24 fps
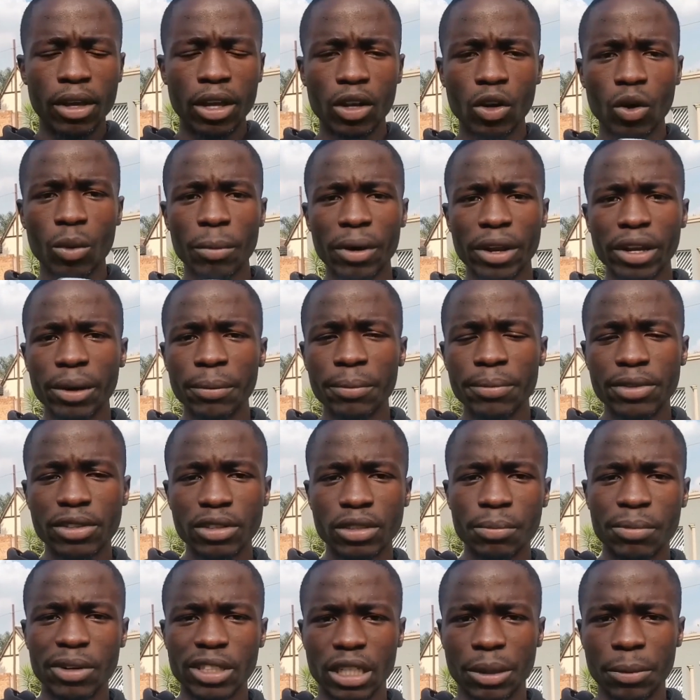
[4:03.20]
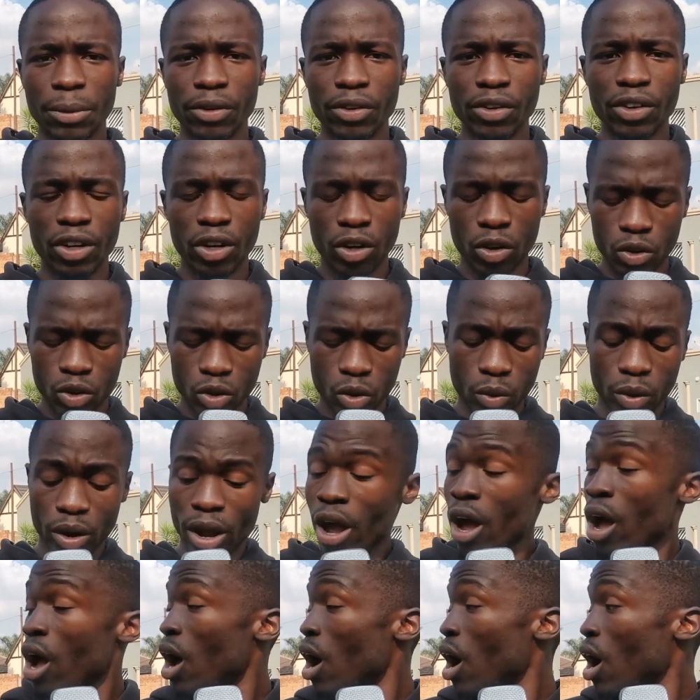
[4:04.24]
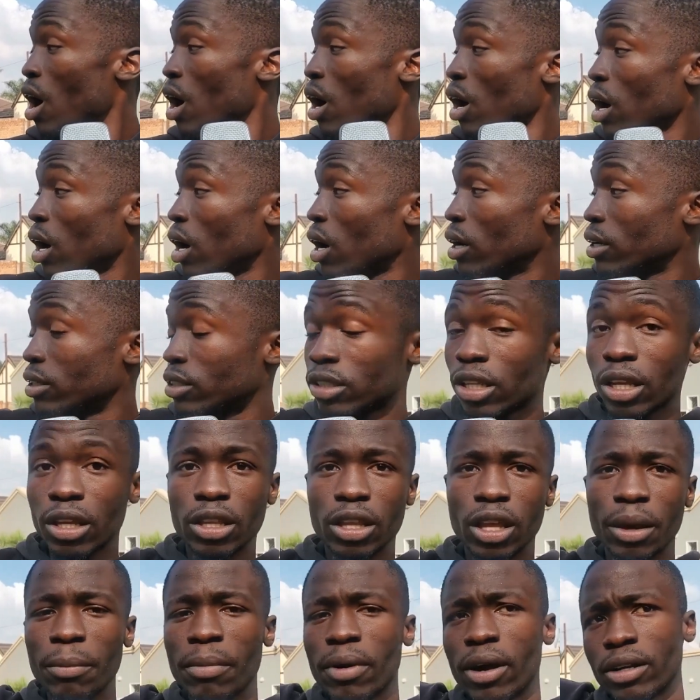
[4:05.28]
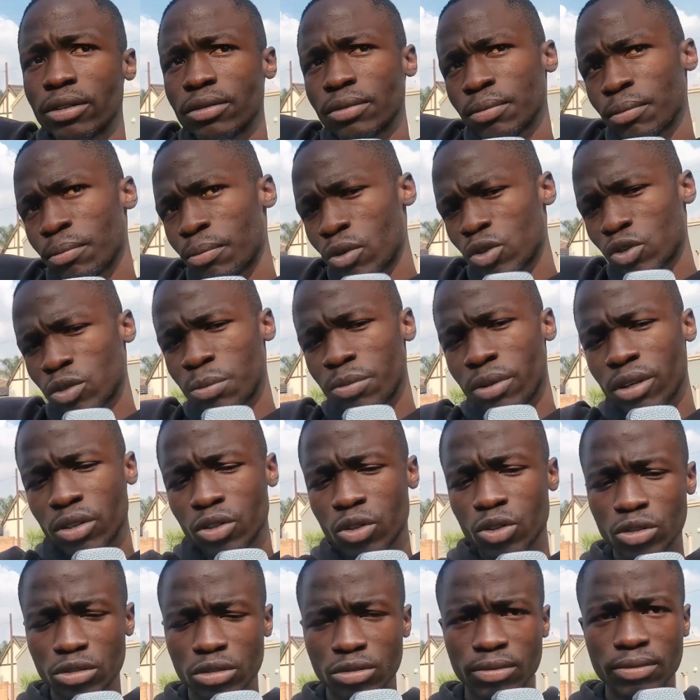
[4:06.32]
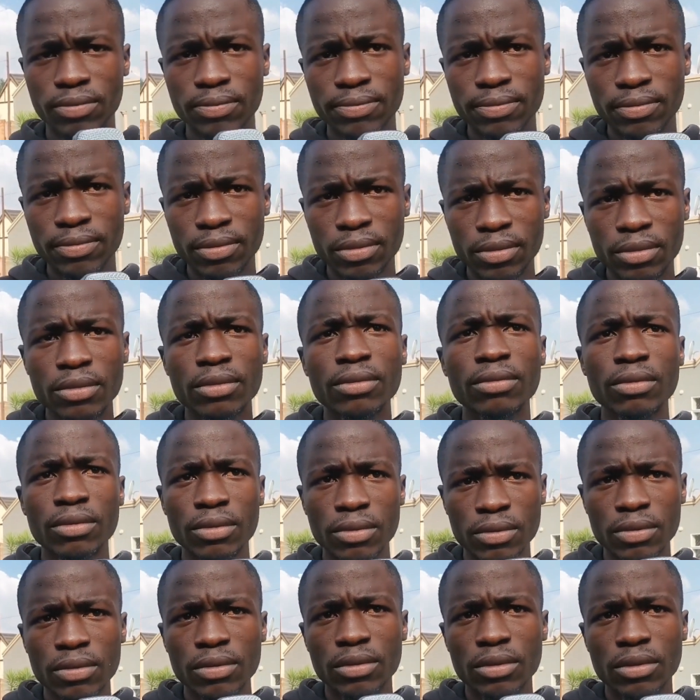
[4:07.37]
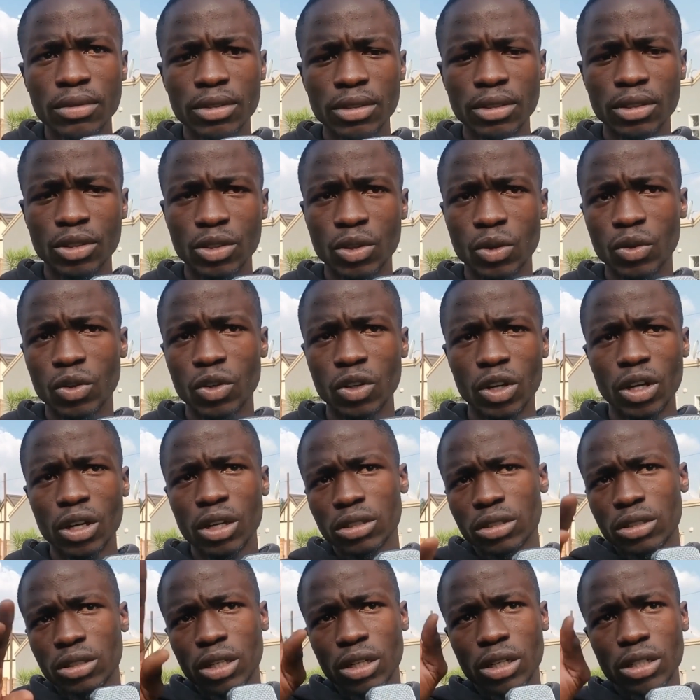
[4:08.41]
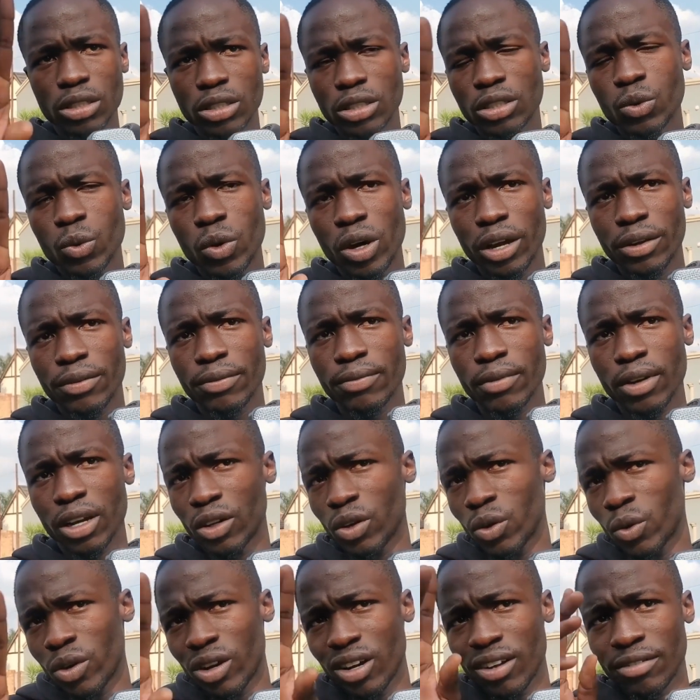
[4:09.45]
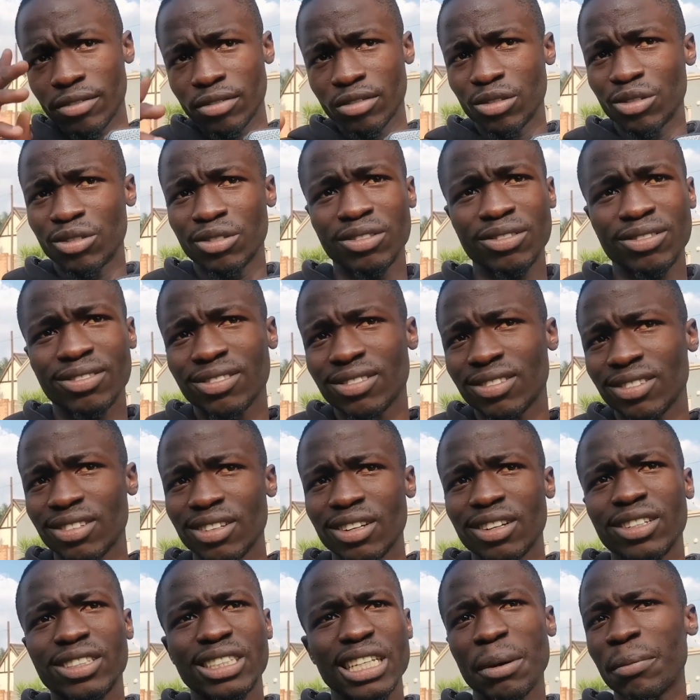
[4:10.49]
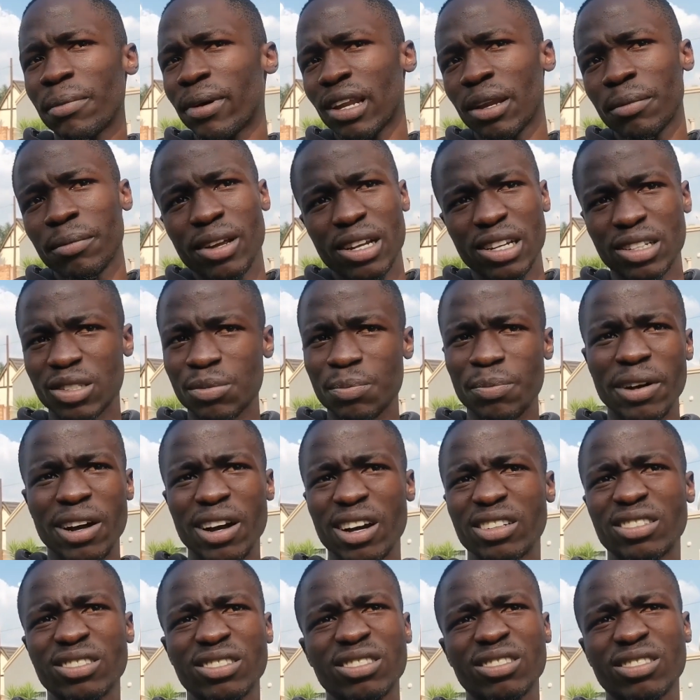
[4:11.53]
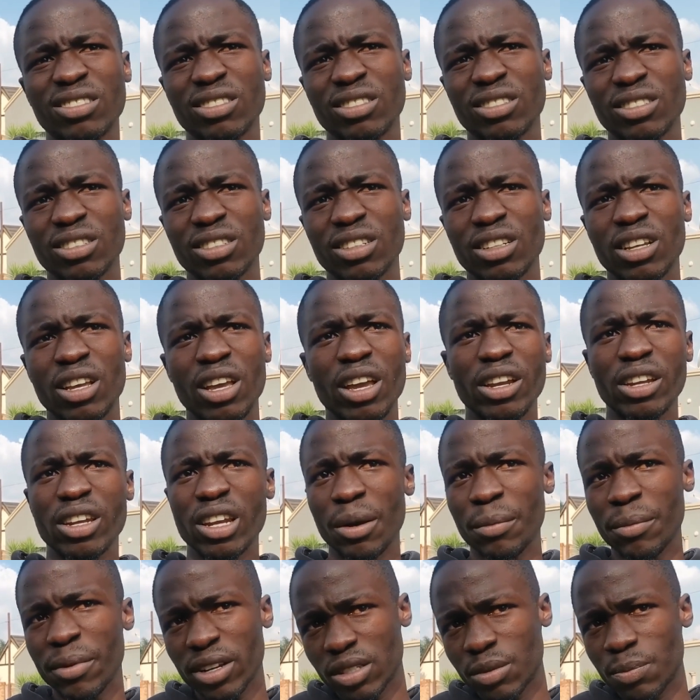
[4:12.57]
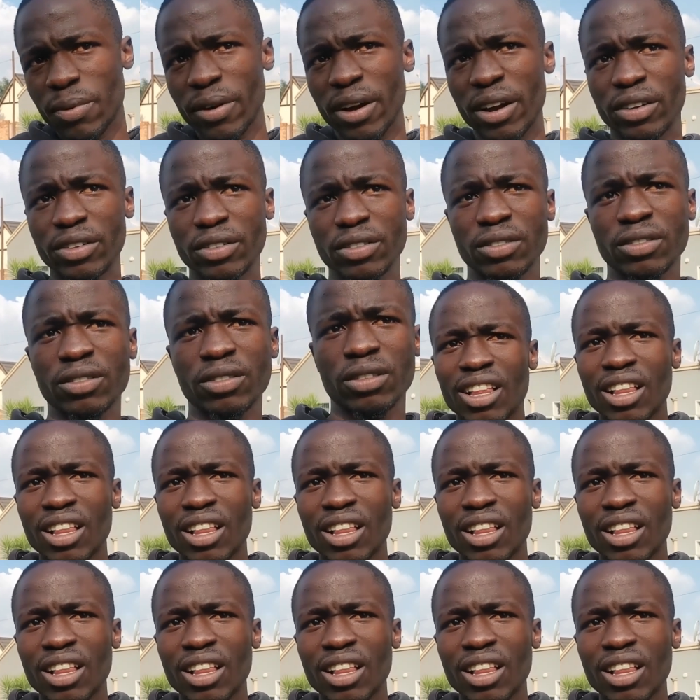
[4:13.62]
Hello, my name is Mashaban Naruton. I stay there by Boksburg North. So the reason why I don't want to vote, time I'm a spawn and Namang spawn.